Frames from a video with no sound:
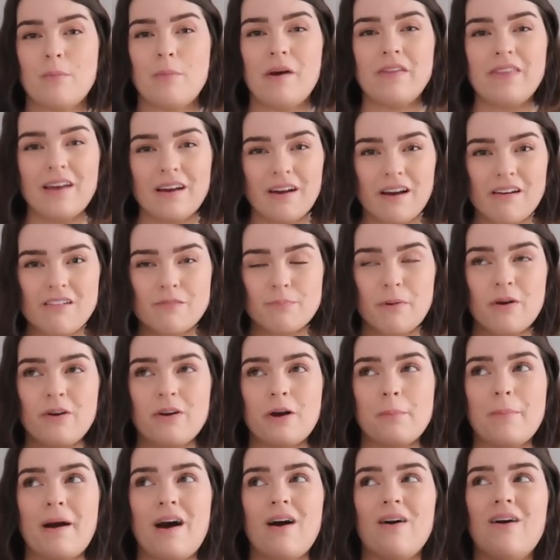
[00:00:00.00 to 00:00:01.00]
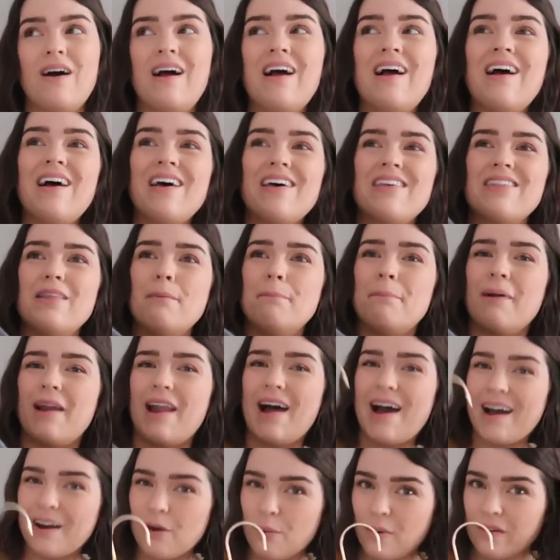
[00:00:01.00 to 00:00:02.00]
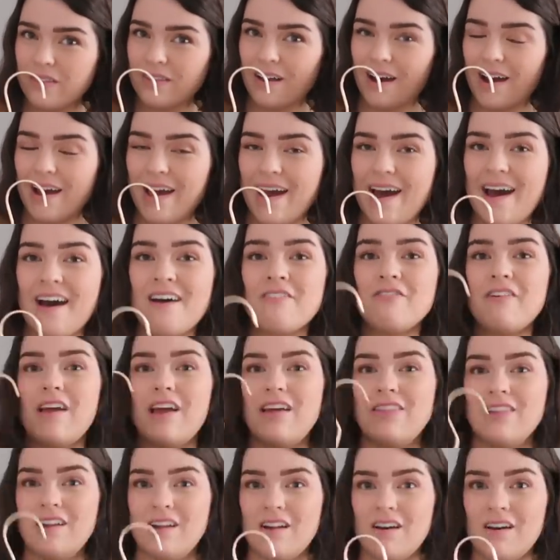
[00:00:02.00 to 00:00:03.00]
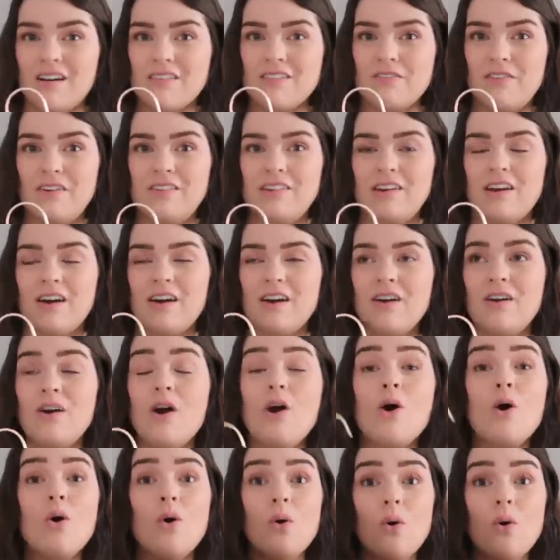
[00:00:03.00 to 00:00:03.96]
And I think I spoke about the black one that I have in the last video.